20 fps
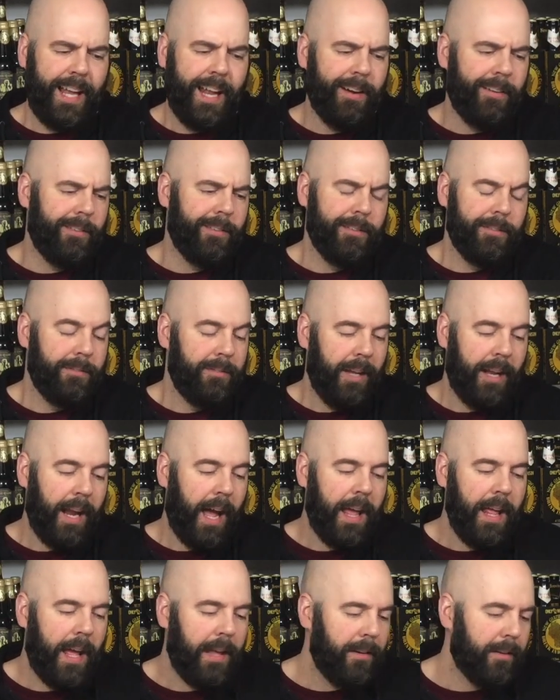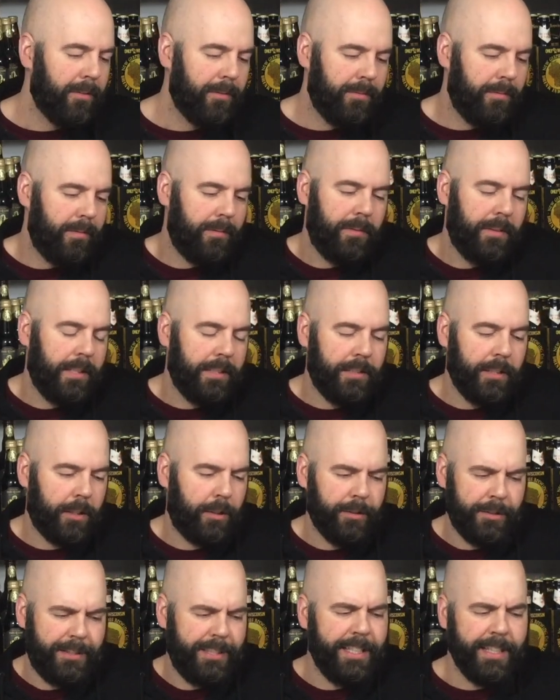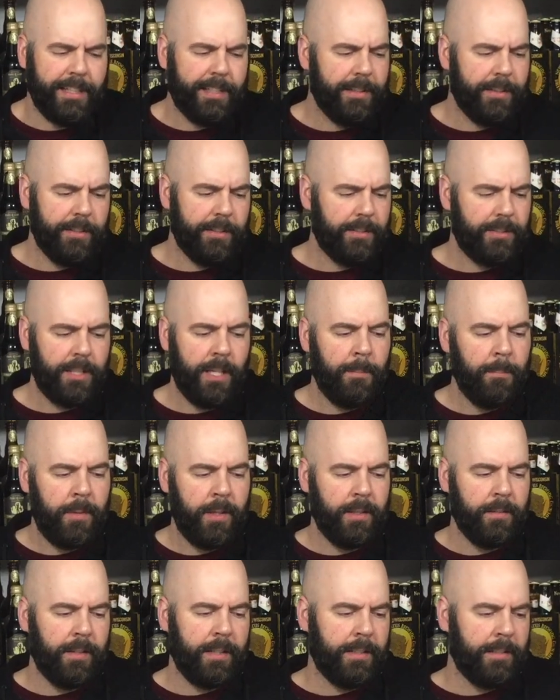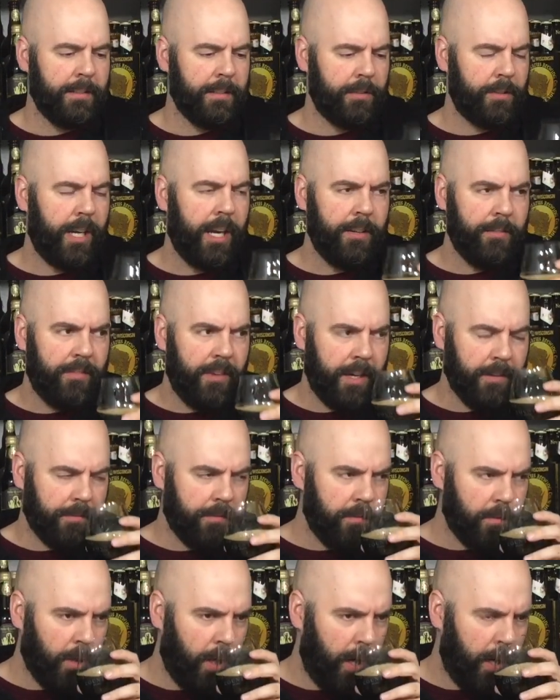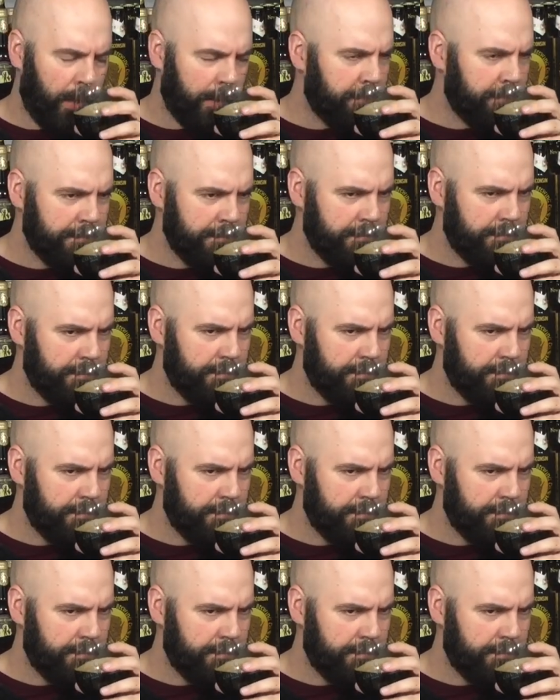know. I don't like to critique it or something, like to try to find flaw.